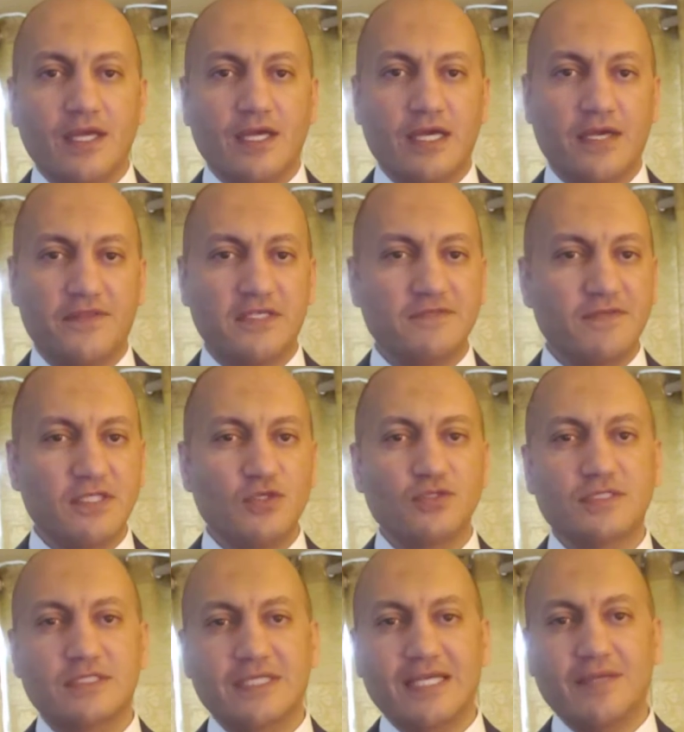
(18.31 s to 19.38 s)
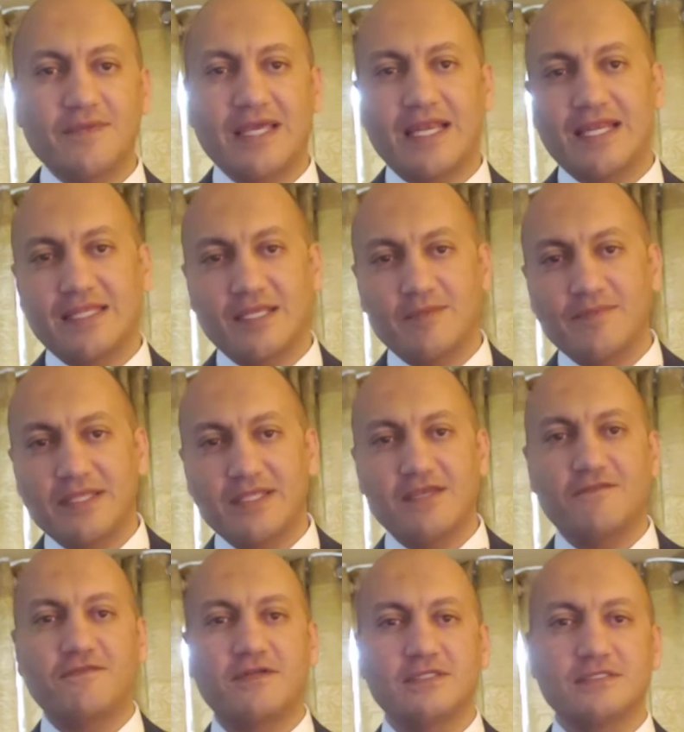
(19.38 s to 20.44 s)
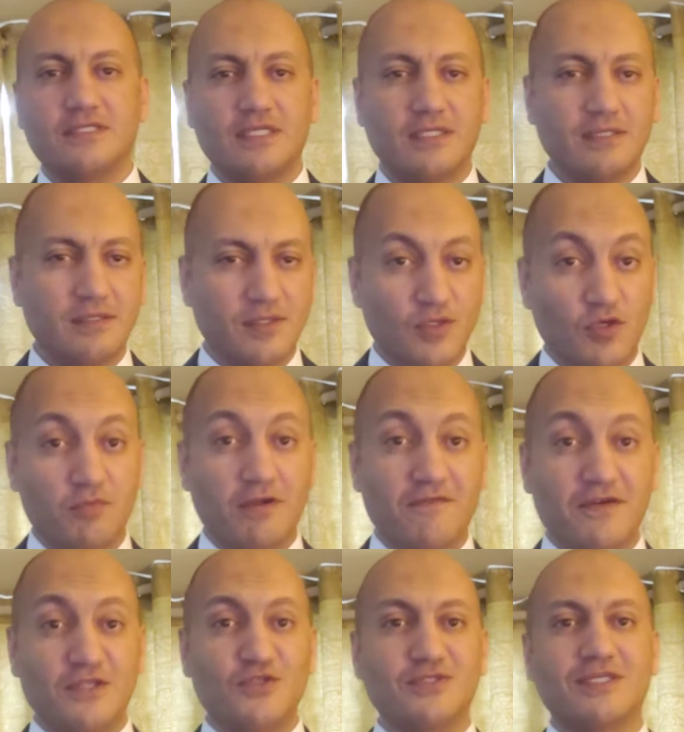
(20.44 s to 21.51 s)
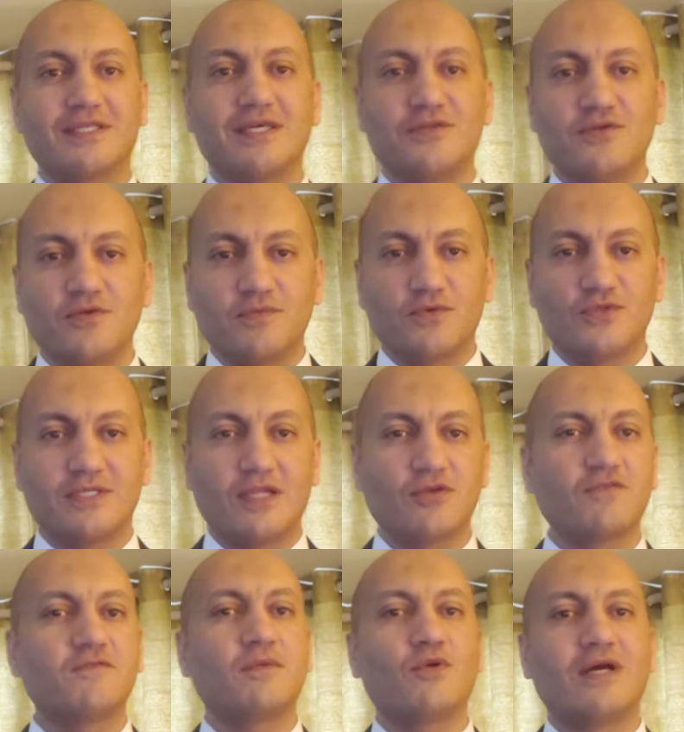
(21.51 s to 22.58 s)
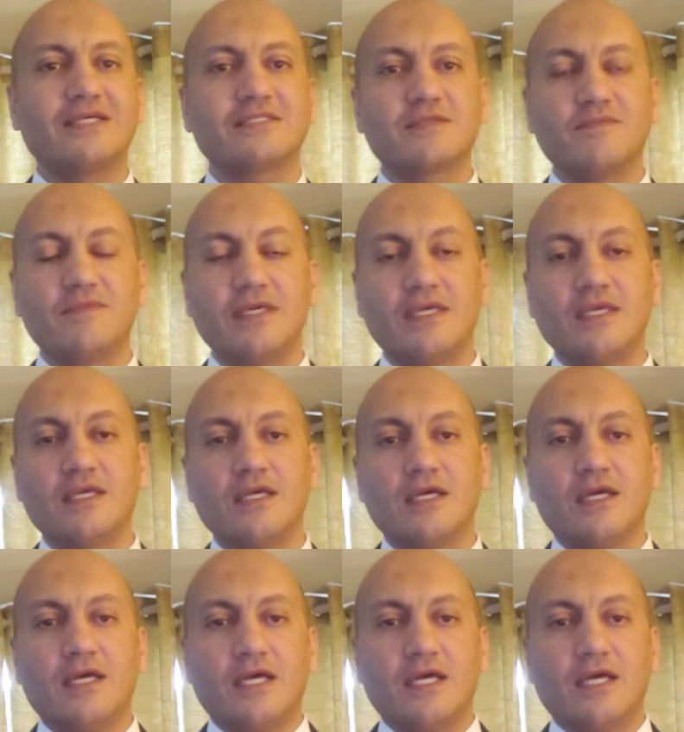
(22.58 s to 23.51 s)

This video is going to be a little bit different than normal videos that I do, because a lot of people ask me